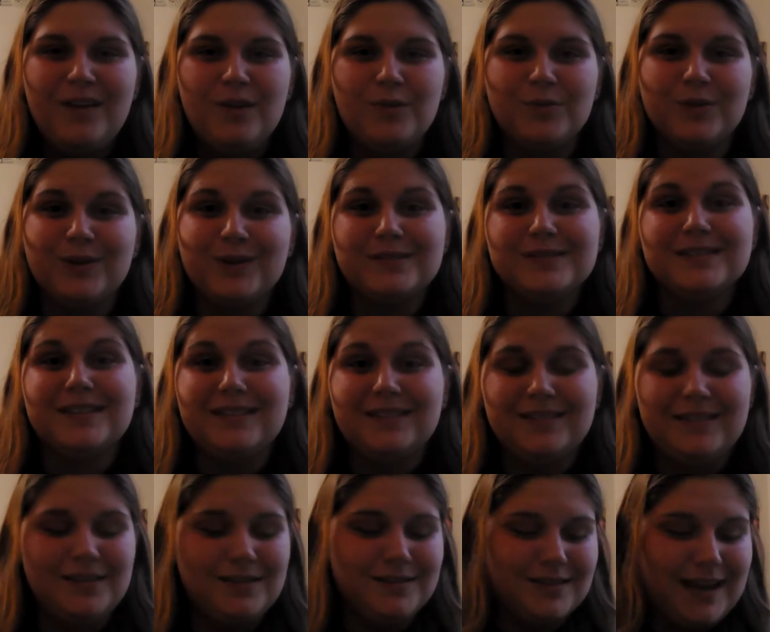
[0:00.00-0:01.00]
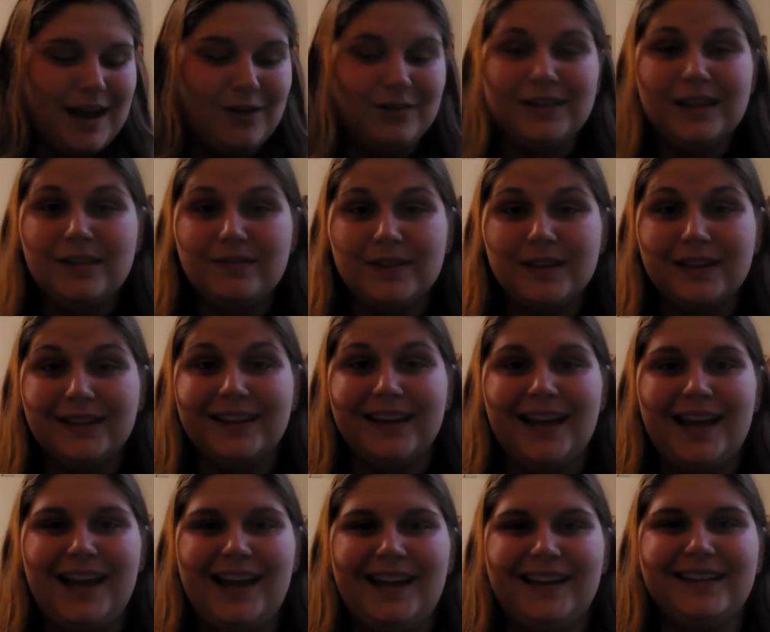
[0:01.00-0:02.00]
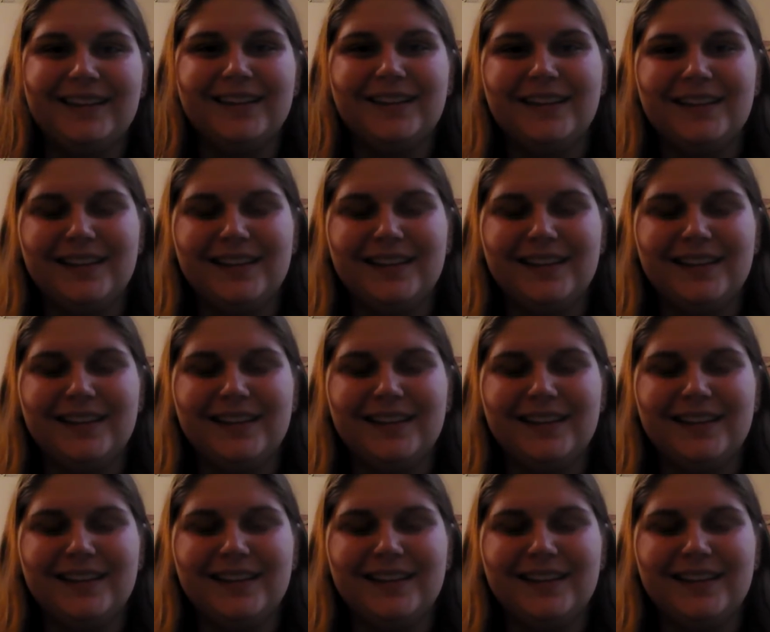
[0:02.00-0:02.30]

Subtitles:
where he's now living, and